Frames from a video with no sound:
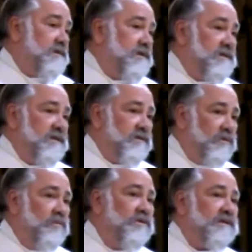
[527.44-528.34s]

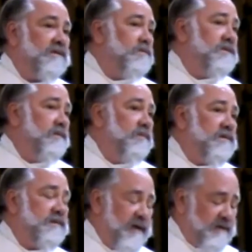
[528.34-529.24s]
knew Jesus was someone
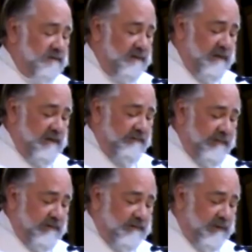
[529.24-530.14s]
special,
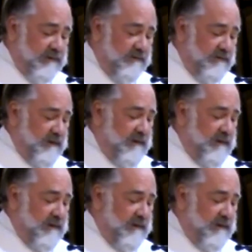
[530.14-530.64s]
very special.